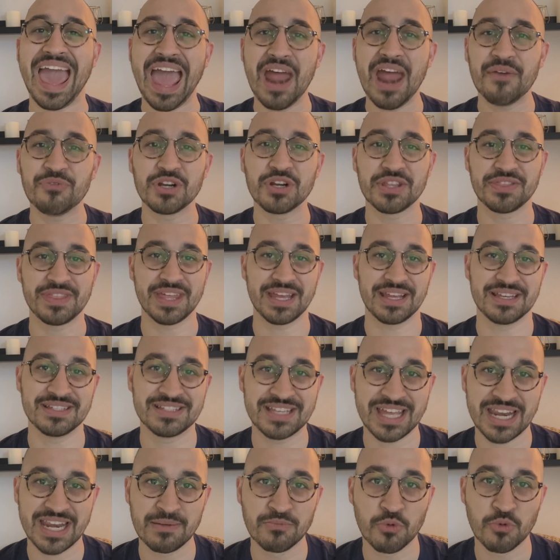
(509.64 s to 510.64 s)
Everything
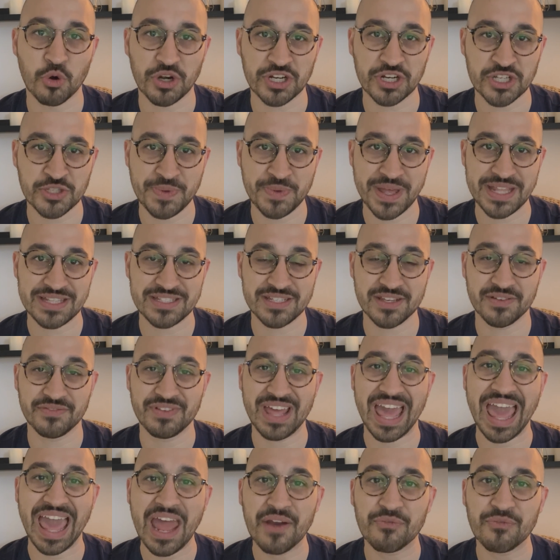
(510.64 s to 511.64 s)
is getting more expensive.
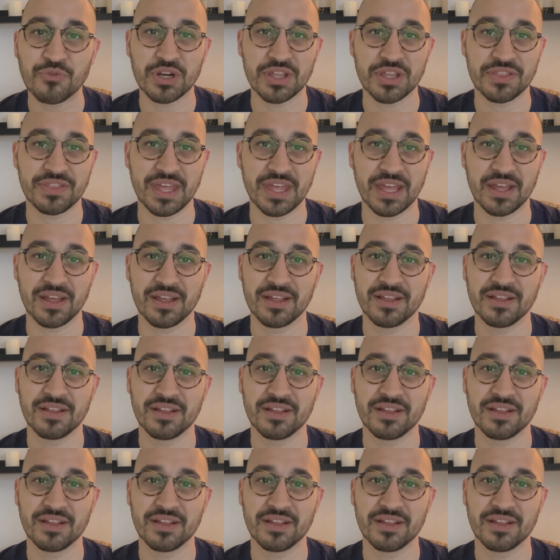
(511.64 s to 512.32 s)
Everything.